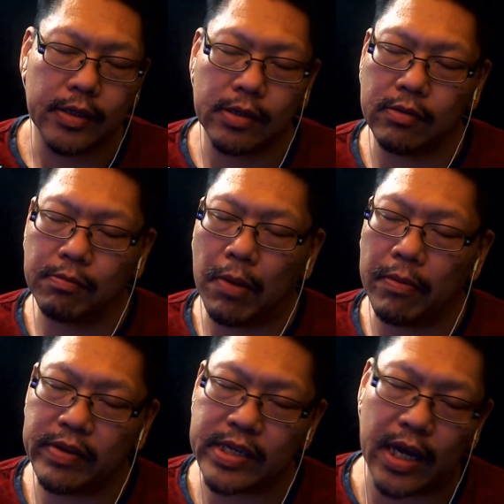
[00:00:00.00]
So,
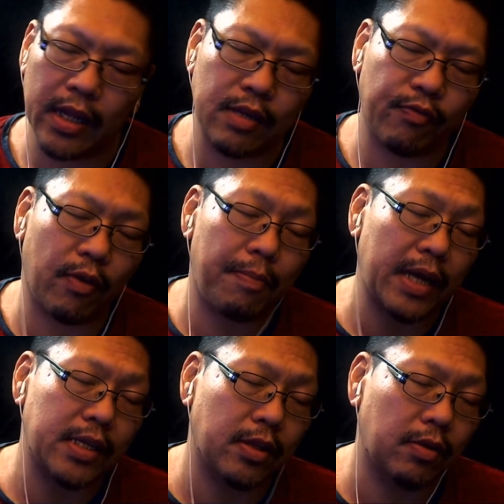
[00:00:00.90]
moment of silence for
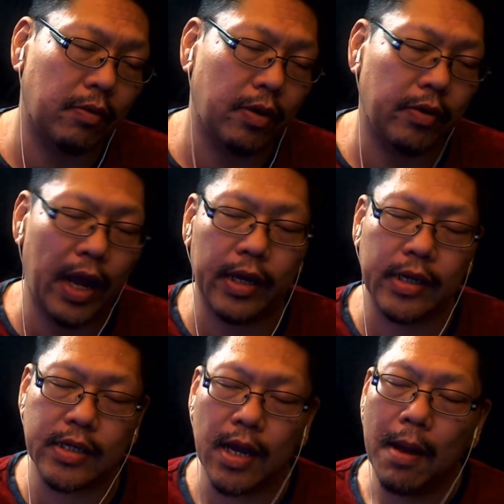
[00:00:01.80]
Past the Dirt Road and
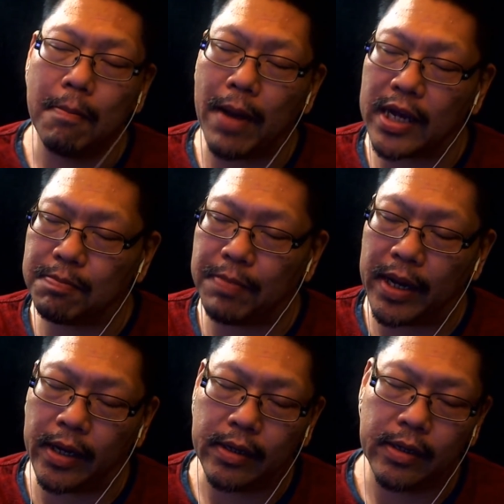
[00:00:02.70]
his past
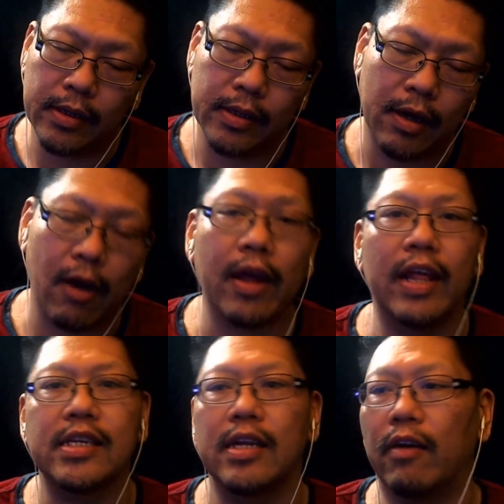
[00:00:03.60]
beta. Okay,
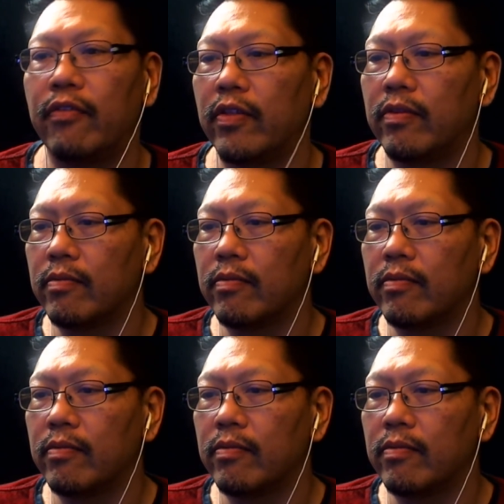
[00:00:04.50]
that's enough.